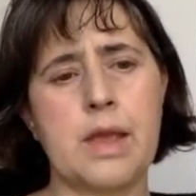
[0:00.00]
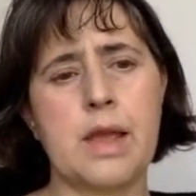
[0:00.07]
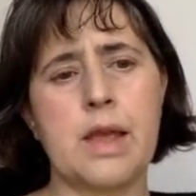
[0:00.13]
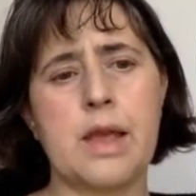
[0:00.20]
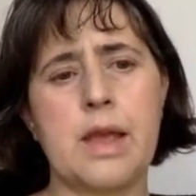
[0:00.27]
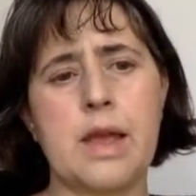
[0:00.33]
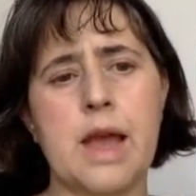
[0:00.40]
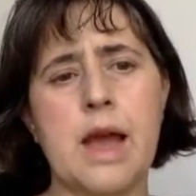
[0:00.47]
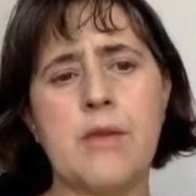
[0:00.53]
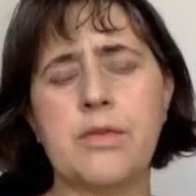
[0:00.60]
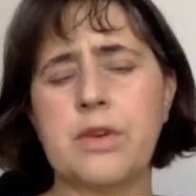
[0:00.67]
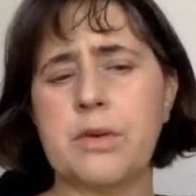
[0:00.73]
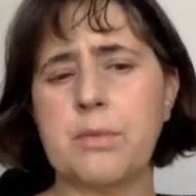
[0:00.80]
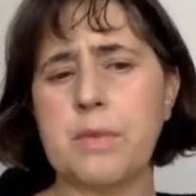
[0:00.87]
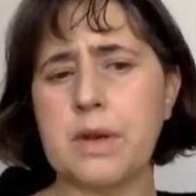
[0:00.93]
Uh,
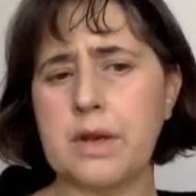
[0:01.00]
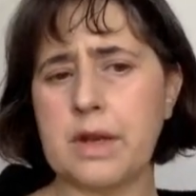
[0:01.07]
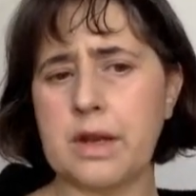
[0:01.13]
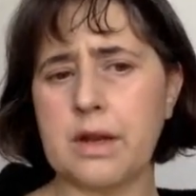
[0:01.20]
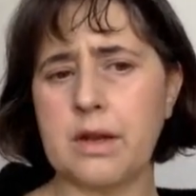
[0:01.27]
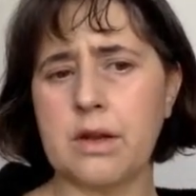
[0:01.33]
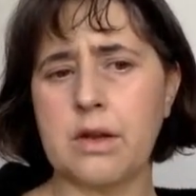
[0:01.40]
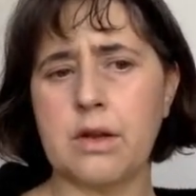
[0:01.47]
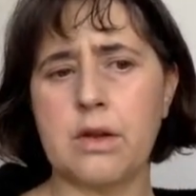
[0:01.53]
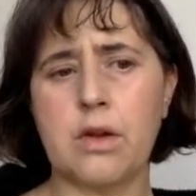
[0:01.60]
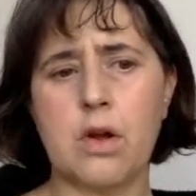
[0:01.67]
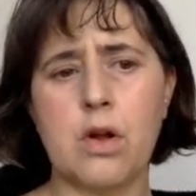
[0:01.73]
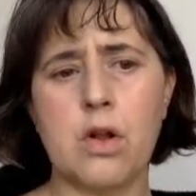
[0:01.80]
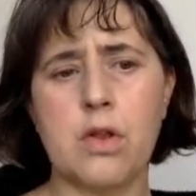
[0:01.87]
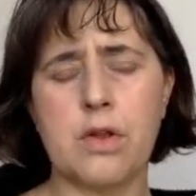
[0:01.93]
after meeting uh, all the